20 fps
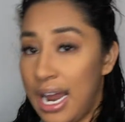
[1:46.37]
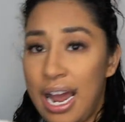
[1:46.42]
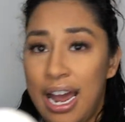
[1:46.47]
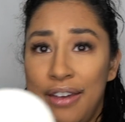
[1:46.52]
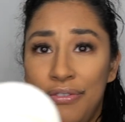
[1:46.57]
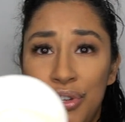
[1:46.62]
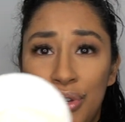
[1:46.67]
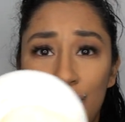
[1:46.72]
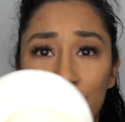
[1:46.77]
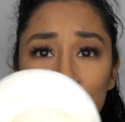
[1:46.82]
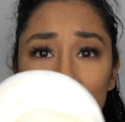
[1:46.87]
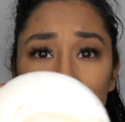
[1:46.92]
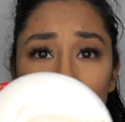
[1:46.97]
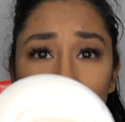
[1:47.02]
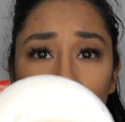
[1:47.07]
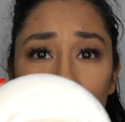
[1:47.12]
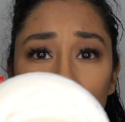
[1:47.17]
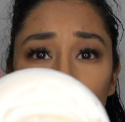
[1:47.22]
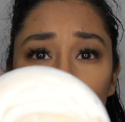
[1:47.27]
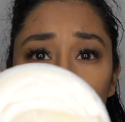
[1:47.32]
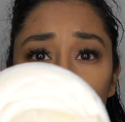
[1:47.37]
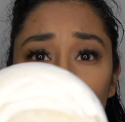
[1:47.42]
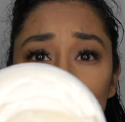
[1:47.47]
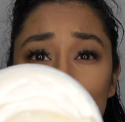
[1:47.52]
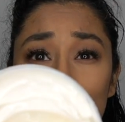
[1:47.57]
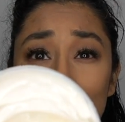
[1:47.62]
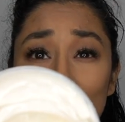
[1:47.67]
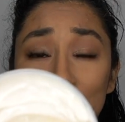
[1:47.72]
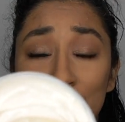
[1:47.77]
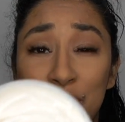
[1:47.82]
I've used it a couple of
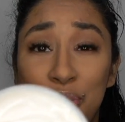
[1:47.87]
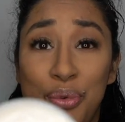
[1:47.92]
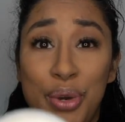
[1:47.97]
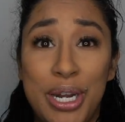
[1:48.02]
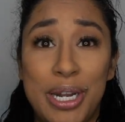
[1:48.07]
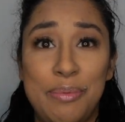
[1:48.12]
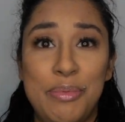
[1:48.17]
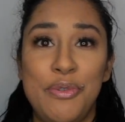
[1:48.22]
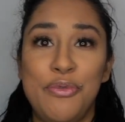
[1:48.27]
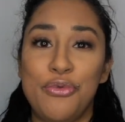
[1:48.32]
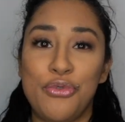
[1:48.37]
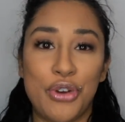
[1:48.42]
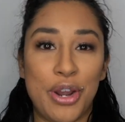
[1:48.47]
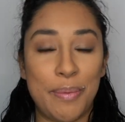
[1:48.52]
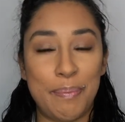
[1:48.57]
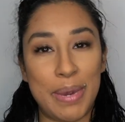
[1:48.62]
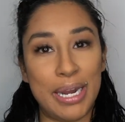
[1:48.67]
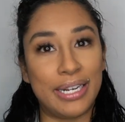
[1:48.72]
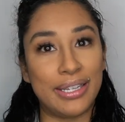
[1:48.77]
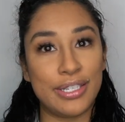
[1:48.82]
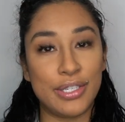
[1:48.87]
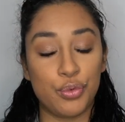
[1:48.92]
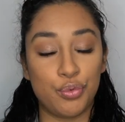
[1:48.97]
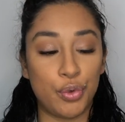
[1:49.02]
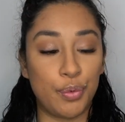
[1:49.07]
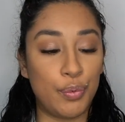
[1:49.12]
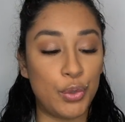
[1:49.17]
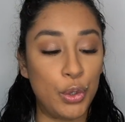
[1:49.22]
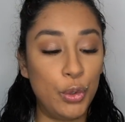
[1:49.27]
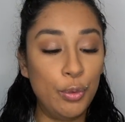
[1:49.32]
times already before I made this
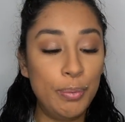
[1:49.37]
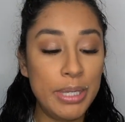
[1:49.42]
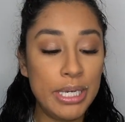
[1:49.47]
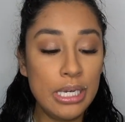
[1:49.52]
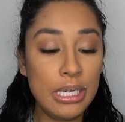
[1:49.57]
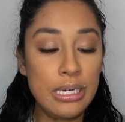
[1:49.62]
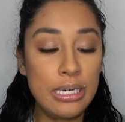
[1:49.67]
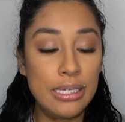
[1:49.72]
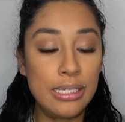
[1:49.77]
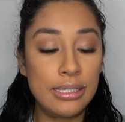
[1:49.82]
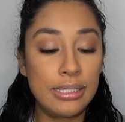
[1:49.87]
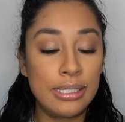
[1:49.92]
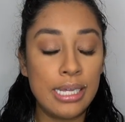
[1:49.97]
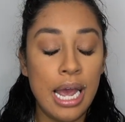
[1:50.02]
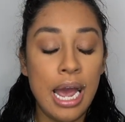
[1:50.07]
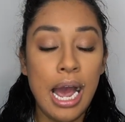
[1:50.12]
review because